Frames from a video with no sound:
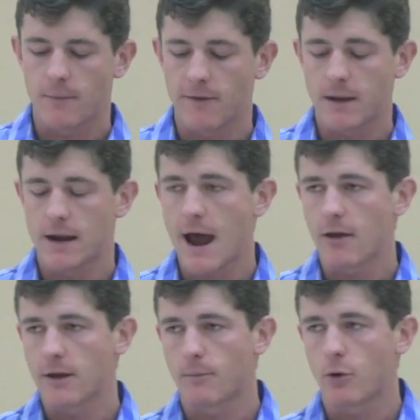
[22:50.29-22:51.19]
They've been an
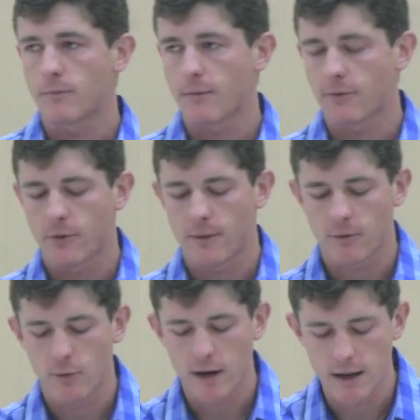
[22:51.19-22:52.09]
ALEC board member for
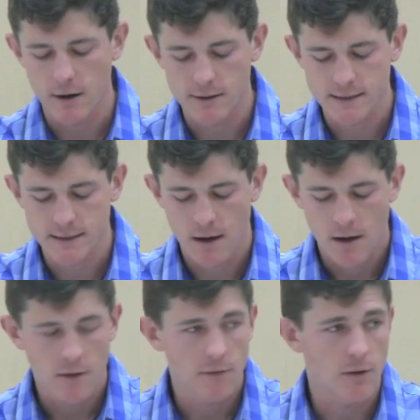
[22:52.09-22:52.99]
about 20 years.
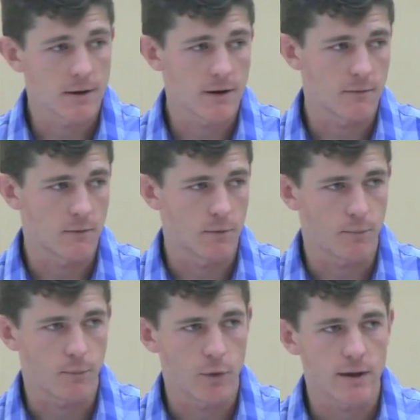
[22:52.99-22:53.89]
So I'm going to
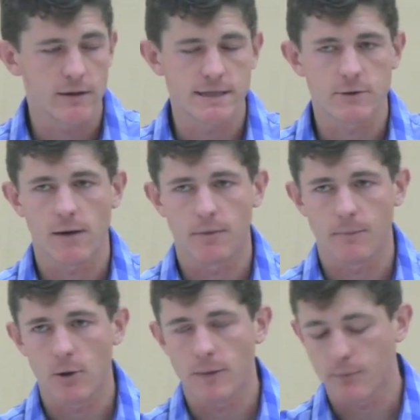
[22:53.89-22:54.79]
quickly describe the
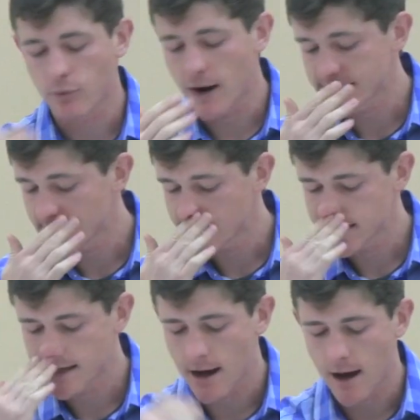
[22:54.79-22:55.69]
bail bond
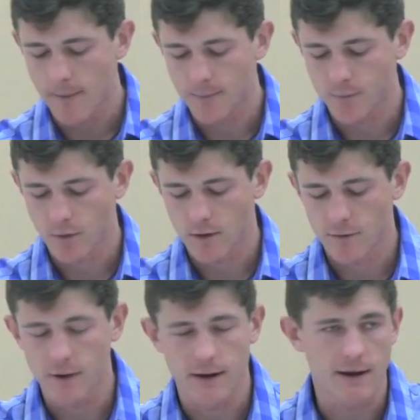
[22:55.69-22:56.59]
process so
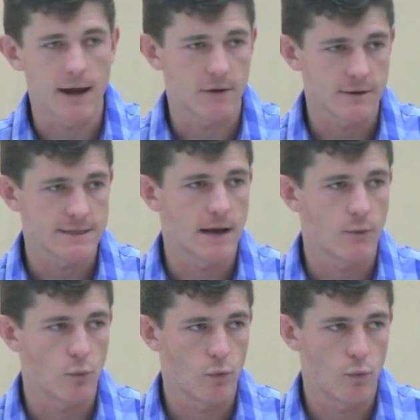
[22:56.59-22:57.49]
you can kind of
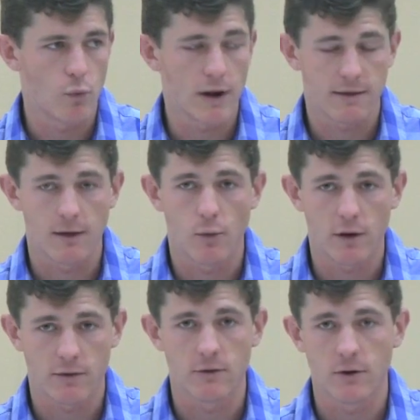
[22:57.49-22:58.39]
understand what
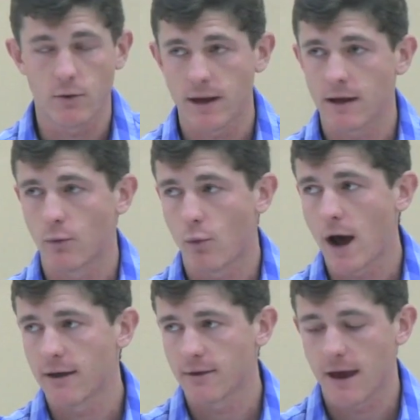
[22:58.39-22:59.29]
they're doing and
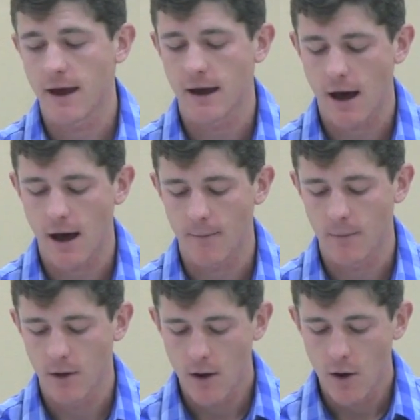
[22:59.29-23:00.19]
why
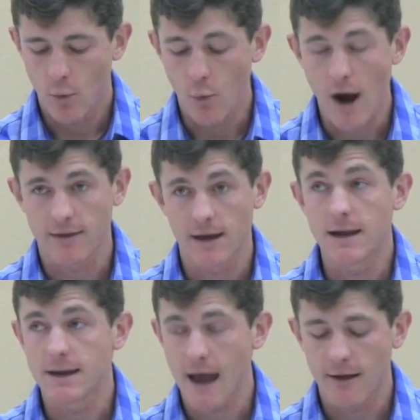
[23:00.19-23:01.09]
they
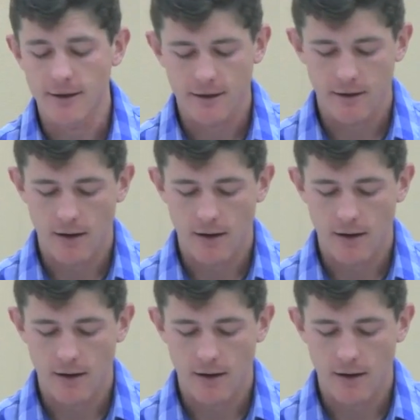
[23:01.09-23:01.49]
need ALEC.